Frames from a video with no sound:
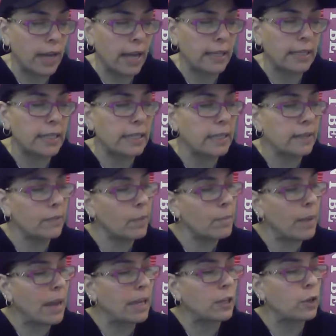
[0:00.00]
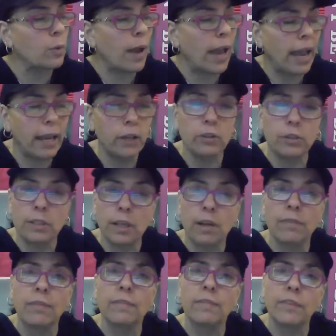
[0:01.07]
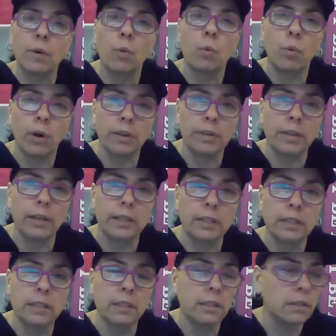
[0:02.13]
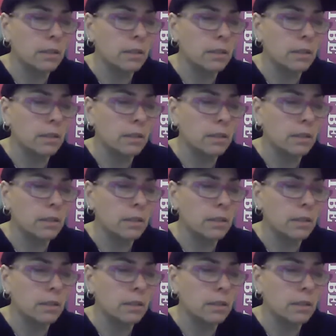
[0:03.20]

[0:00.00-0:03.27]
and it can even make you hate yourself and feel worthless.